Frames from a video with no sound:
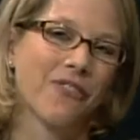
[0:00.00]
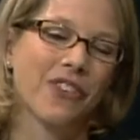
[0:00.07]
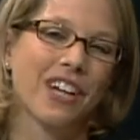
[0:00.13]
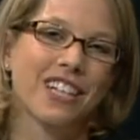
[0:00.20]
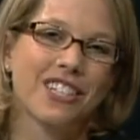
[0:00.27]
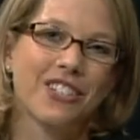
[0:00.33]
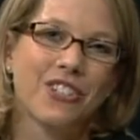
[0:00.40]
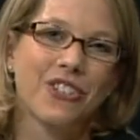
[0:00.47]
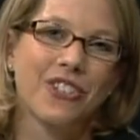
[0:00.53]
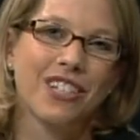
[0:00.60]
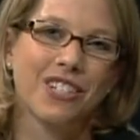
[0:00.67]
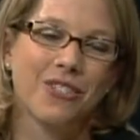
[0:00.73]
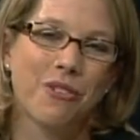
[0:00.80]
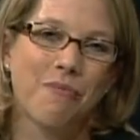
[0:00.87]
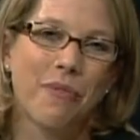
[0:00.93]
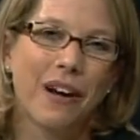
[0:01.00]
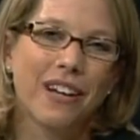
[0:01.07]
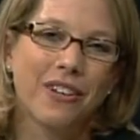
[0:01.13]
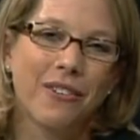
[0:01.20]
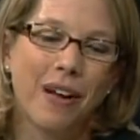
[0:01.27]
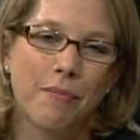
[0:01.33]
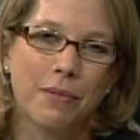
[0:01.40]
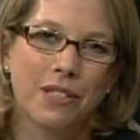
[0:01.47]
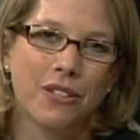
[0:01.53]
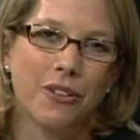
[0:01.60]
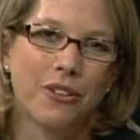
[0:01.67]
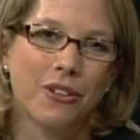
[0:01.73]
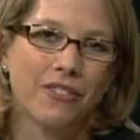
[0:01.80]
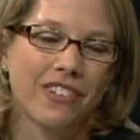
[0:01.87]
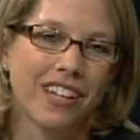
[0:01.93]
forget to tune in to a brand new
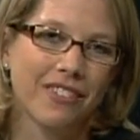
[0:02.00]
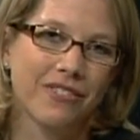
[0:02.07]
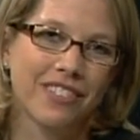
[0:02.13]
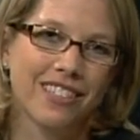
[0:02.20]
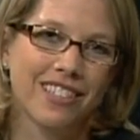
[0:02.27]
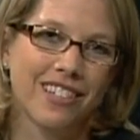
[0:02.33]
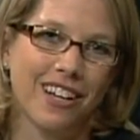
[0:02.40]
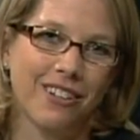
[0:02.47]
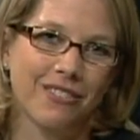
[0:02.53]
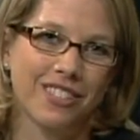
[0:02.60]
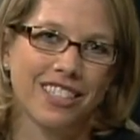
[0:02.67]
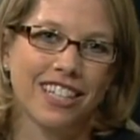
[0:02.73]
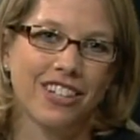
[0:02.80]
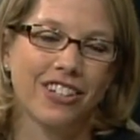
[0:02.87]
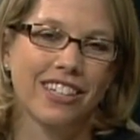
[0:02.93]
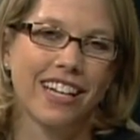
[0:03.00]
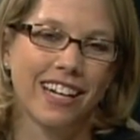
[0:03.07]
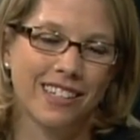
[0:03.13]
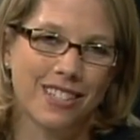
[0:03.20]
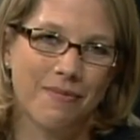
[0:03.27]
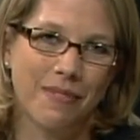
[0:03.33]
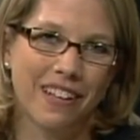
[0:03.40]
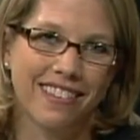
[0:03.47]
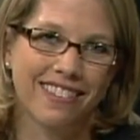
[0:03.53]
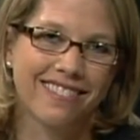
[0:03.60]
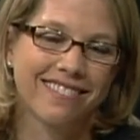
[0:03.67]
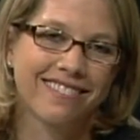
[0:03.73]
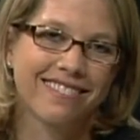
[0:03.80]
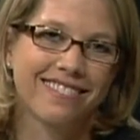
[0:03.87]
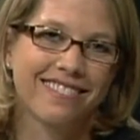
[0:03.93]
episode of Life and Style with Sara next month.
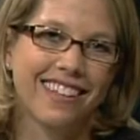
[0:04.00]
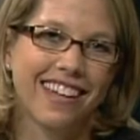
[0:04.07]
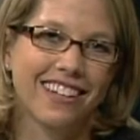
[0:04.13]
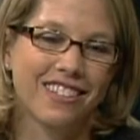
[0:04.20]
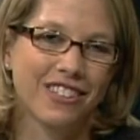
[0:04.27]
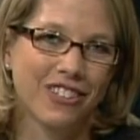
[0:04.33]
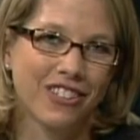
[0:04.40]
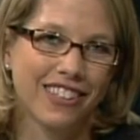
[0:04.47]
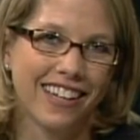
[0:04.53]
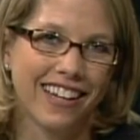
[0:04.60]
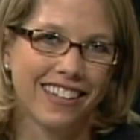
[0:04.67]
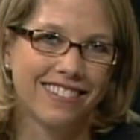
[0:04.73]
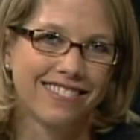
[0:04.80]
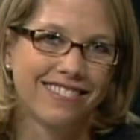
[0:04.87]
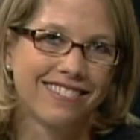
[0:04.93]
Thanks and good night.